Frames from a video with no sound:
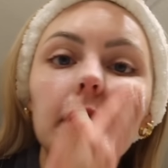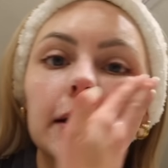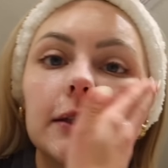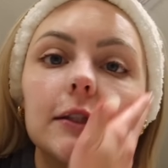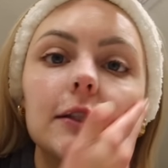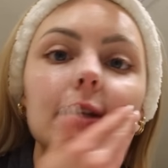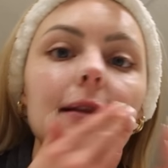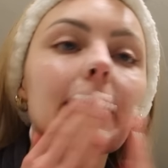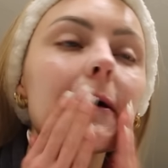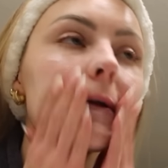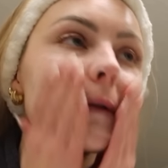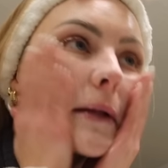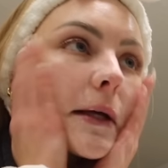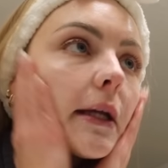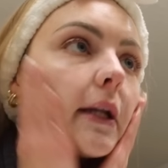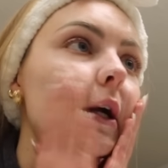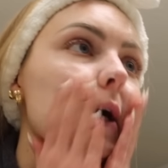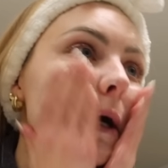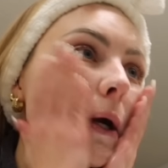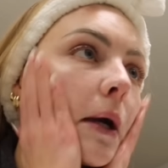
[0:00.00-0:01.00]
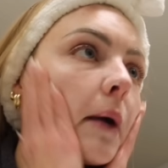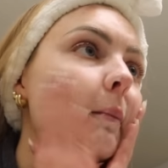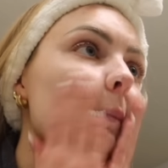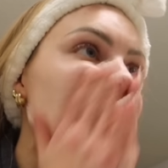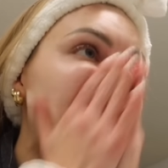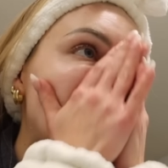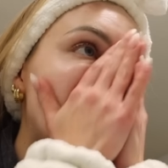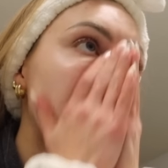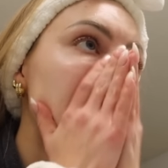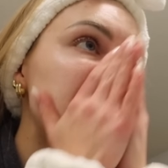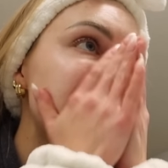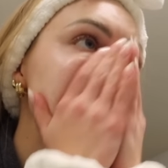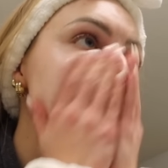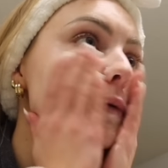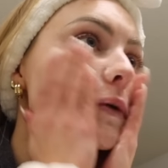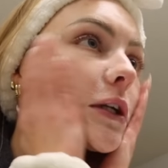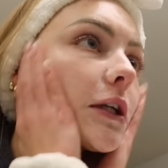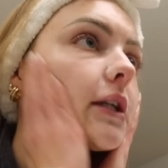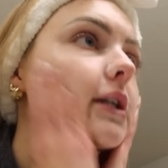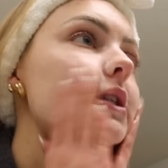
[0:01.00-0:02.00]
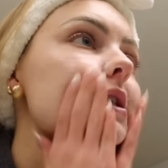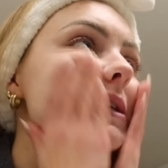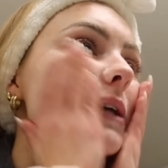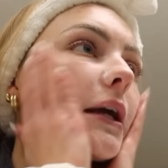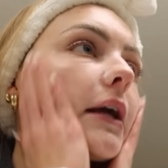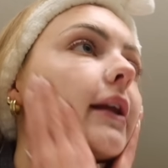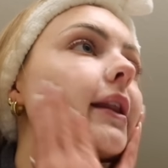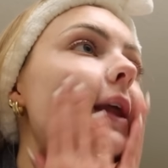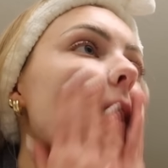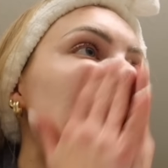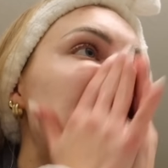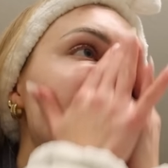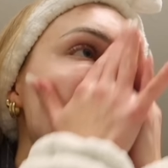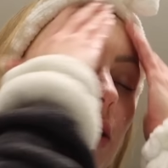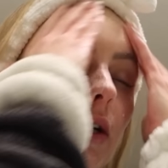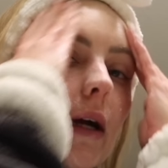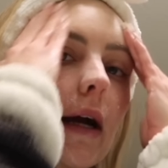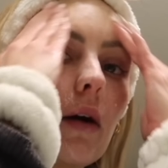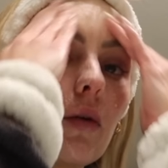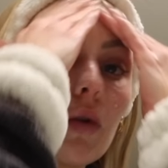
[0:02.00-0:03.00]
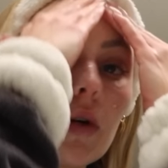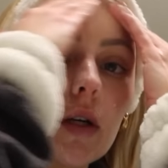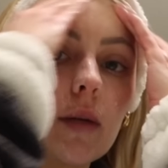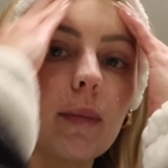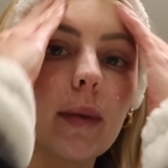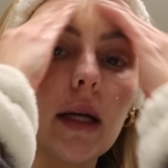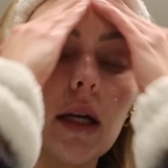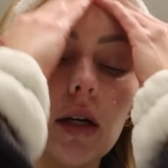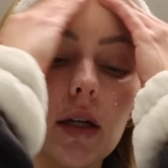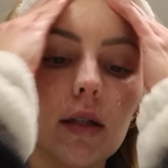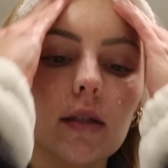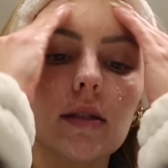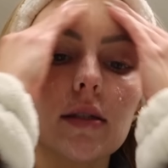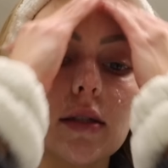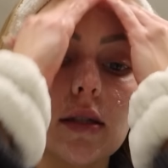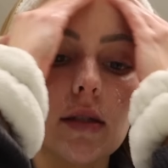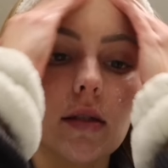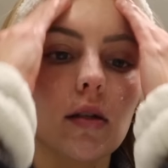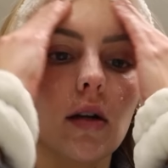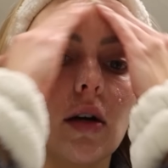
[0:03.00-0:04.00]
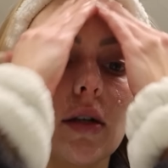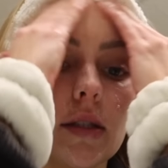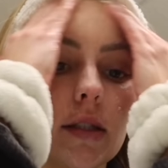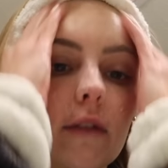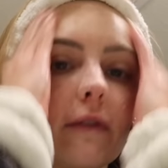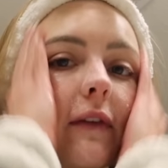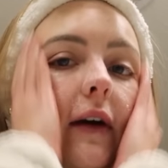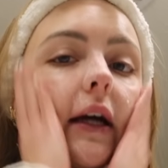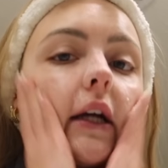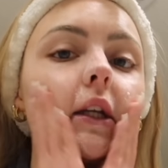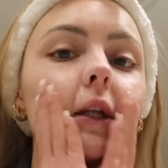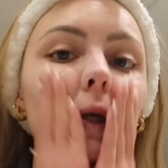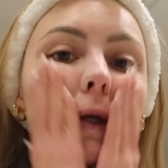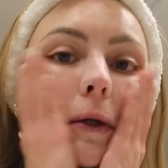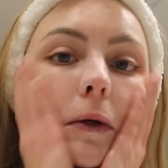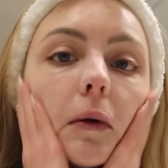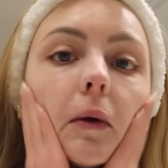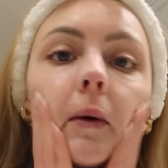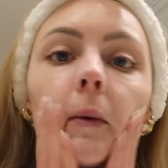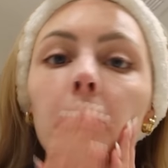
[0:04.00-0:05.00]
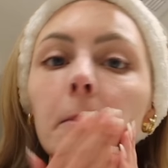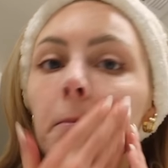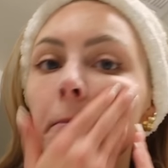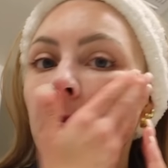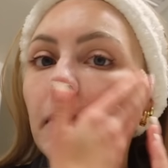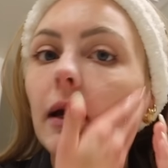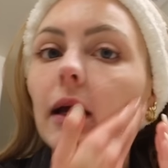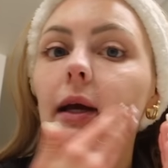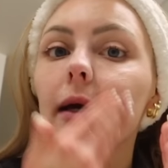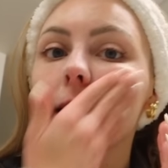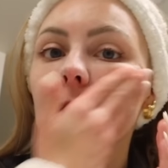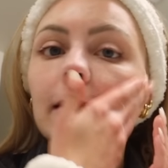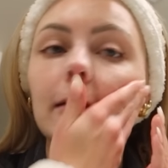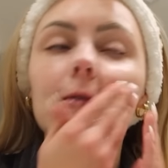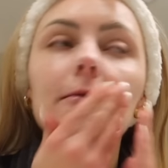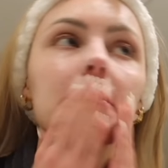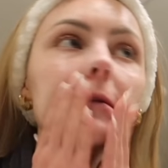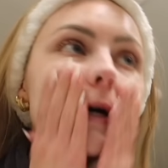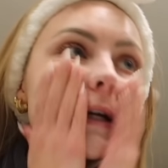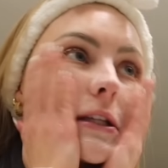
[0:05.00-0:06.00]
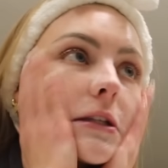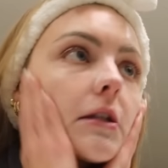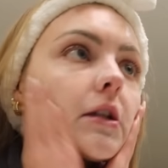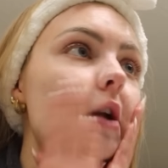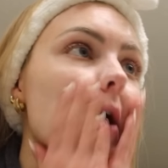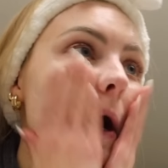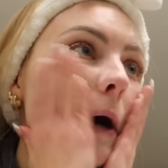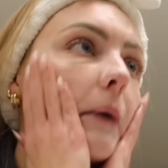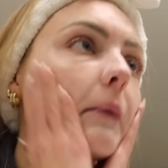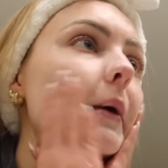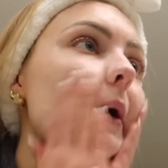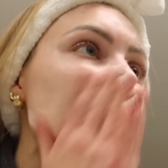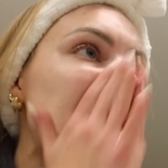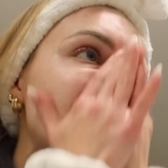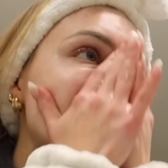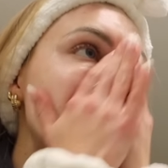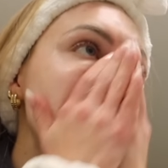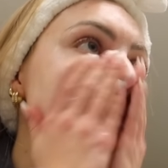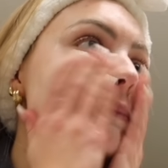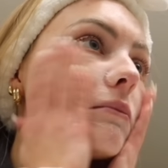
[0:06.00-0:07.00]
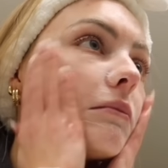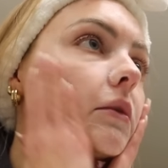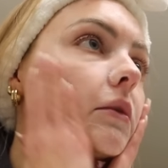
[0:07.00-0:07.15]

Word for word: into that later. But I just wanted to say that your outward appearance does not define you, and that's not what